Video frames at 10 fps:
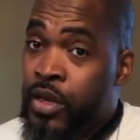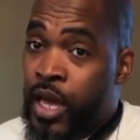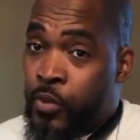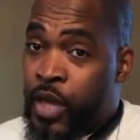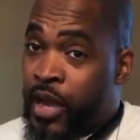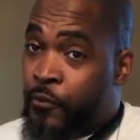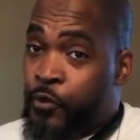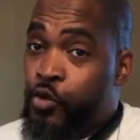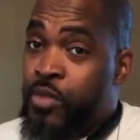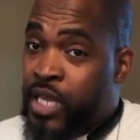And we got a
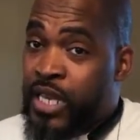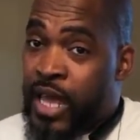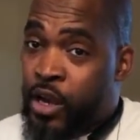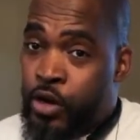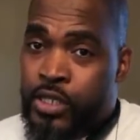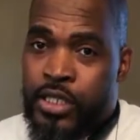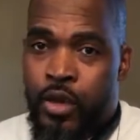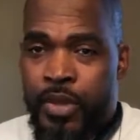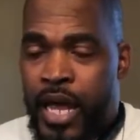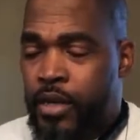few $1 million earners who's
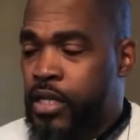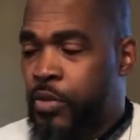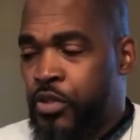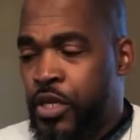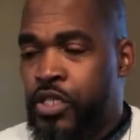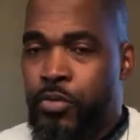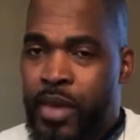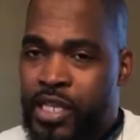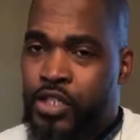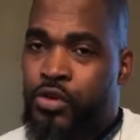gonna be down at the retreat. So
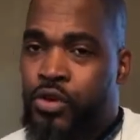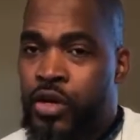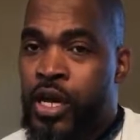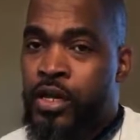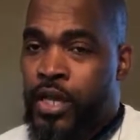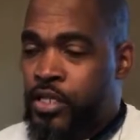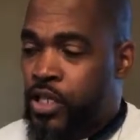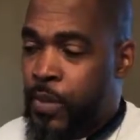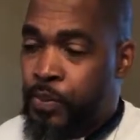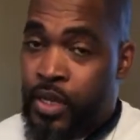make sure that you
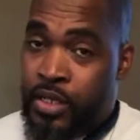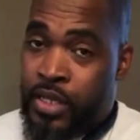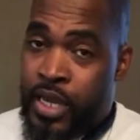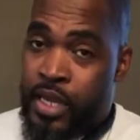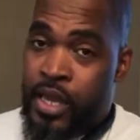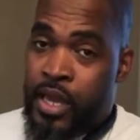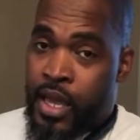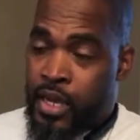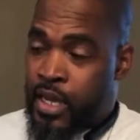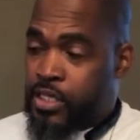get plugged in
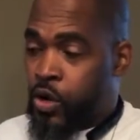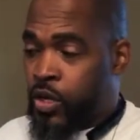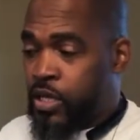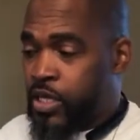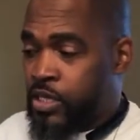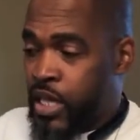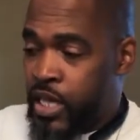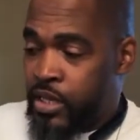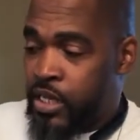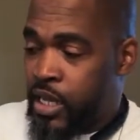and let's go get this
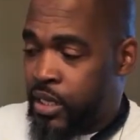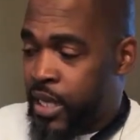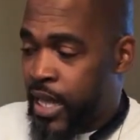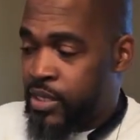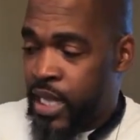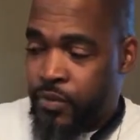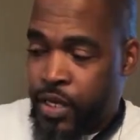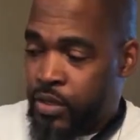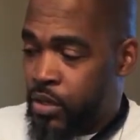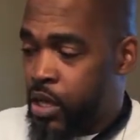thing done, guys. Thanks for
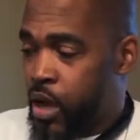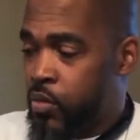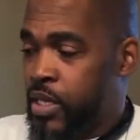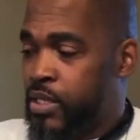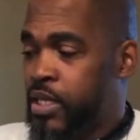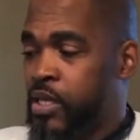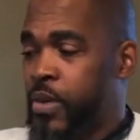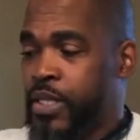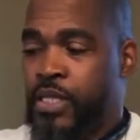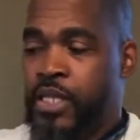getting on the call. We'll see you
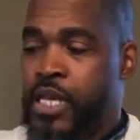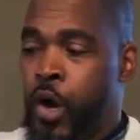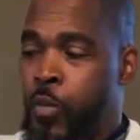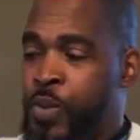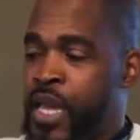at the TOP.